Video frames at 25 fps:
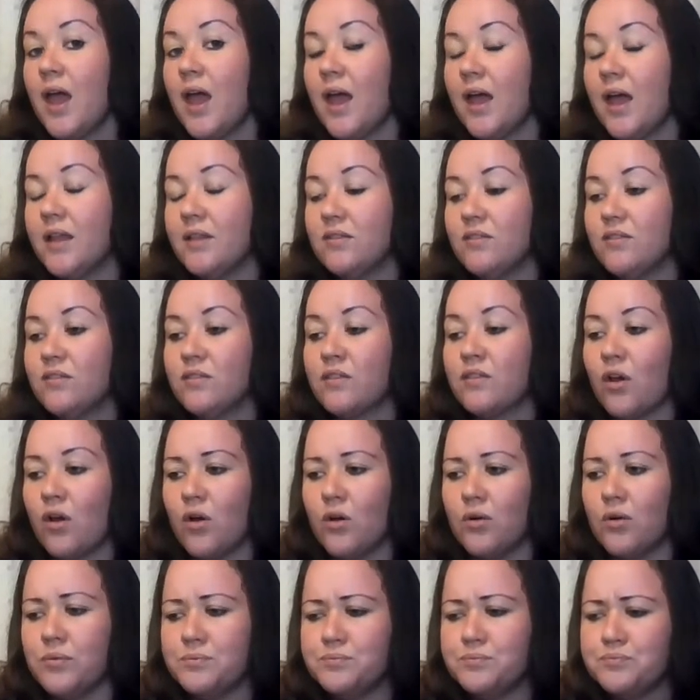And
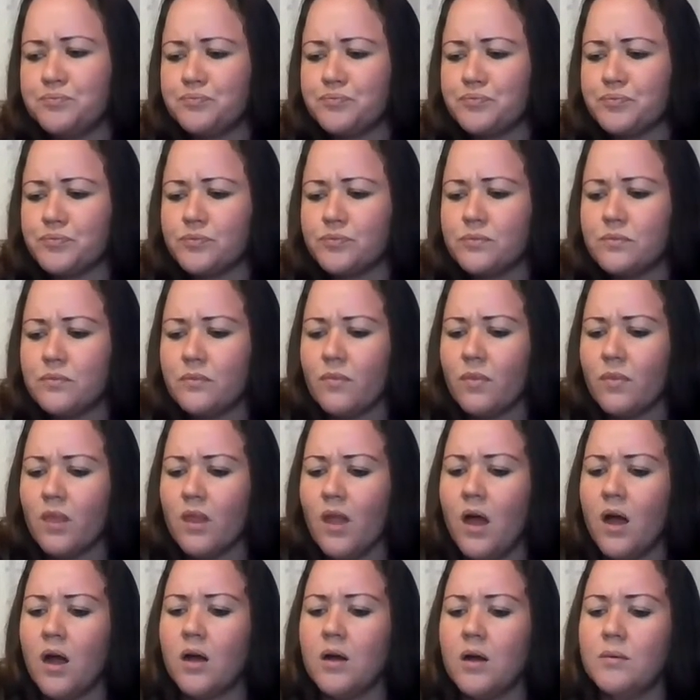so,
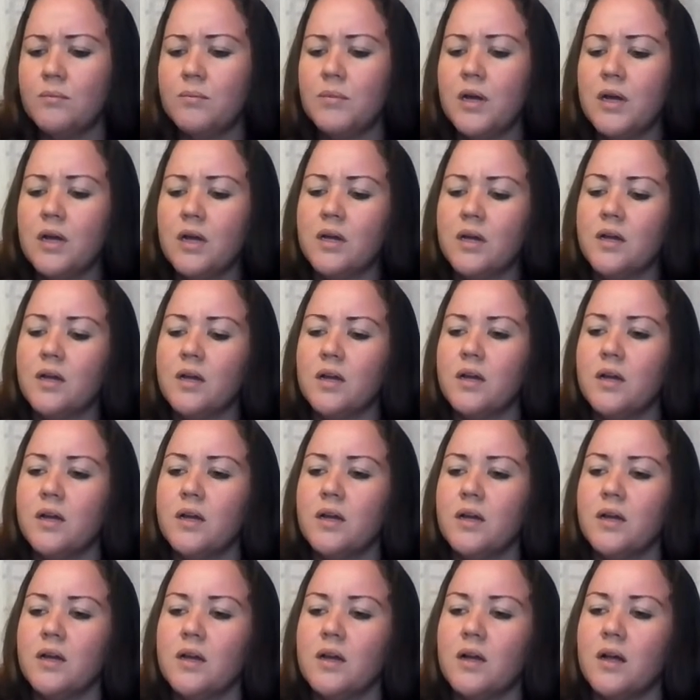
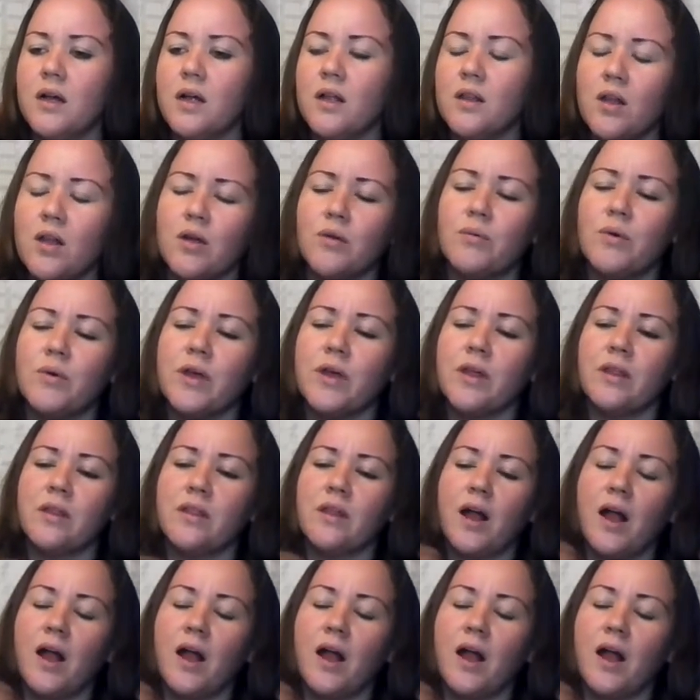along with,